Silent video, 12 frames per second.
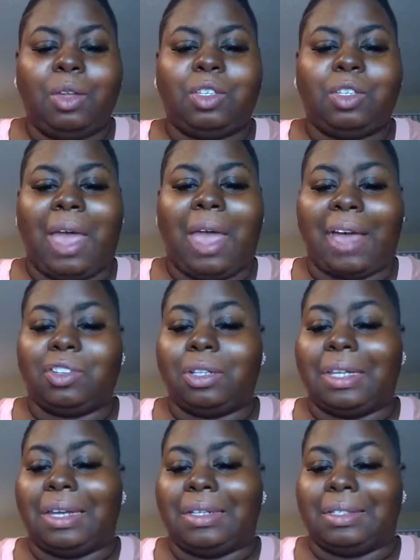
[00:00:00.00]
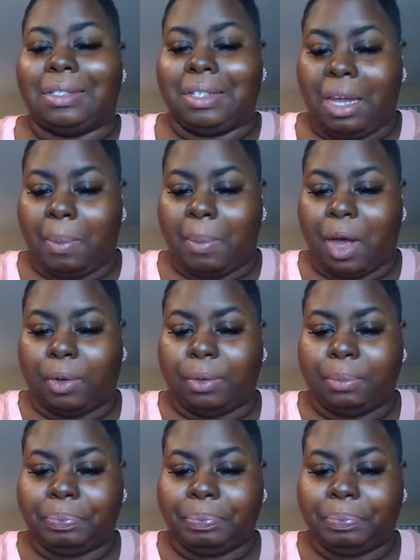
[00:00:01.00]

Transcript: to actually demo